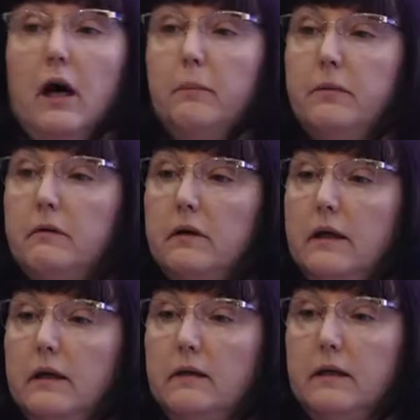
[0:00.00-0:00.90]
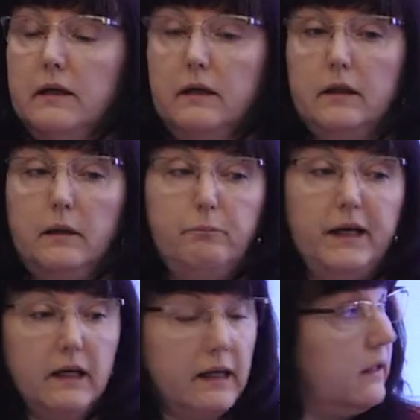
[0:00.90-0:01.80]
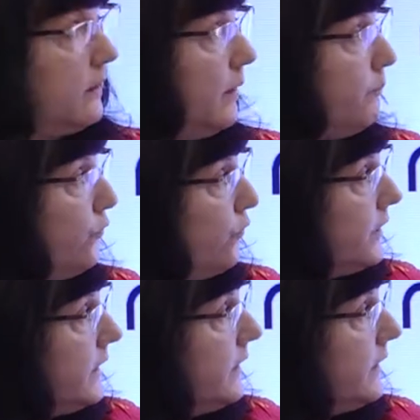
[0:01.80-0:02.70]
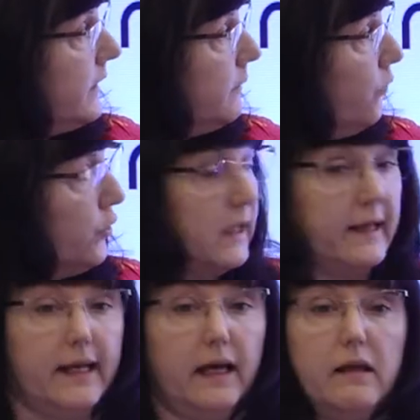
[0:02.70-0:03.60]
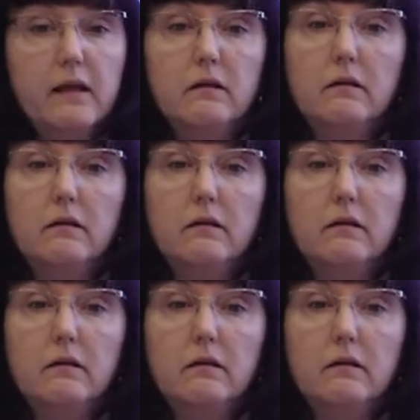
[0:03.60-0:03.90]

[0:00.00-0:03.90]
hub and uh, the biggest airport in the Baltic states.